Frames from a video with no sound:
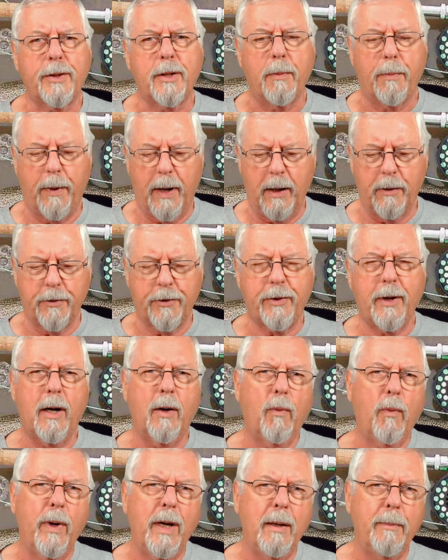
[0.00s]
the brown
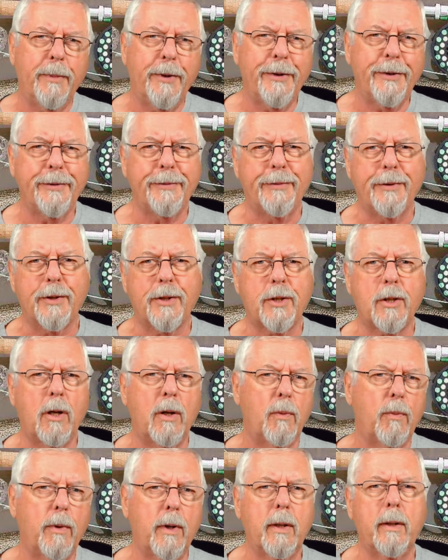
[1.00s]
trout Weamer, the
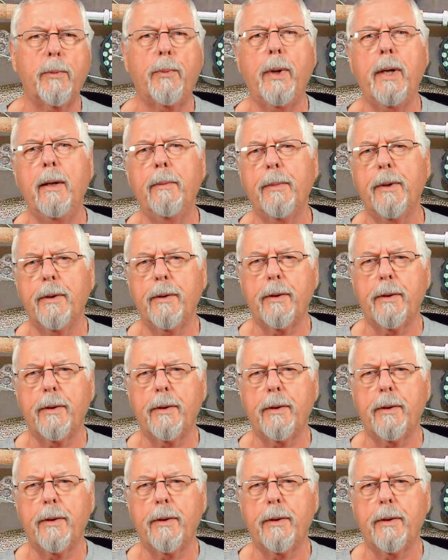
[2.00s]
saltwater Weamer,